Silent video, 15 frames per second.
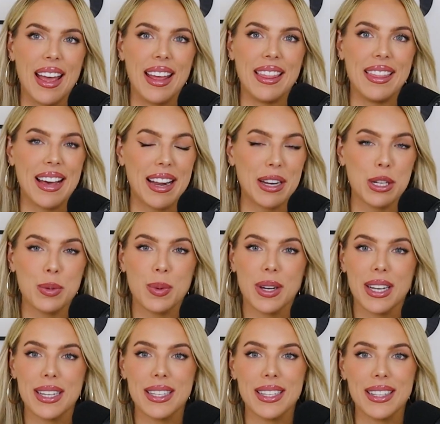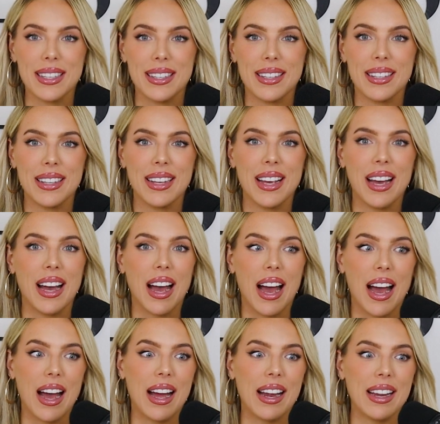And that is what I did.
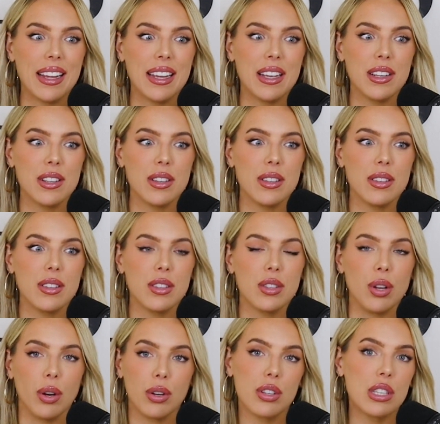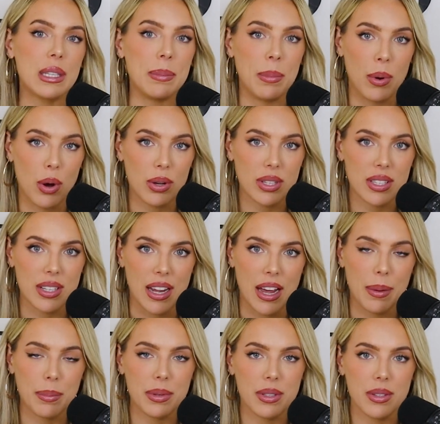I took small
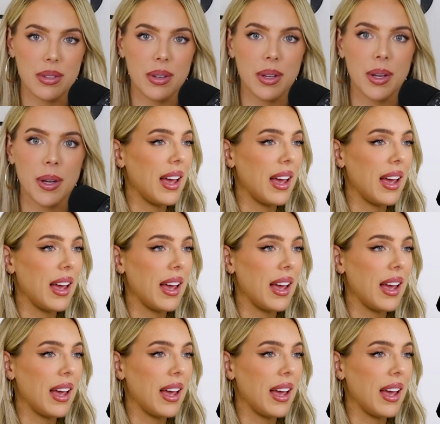steps,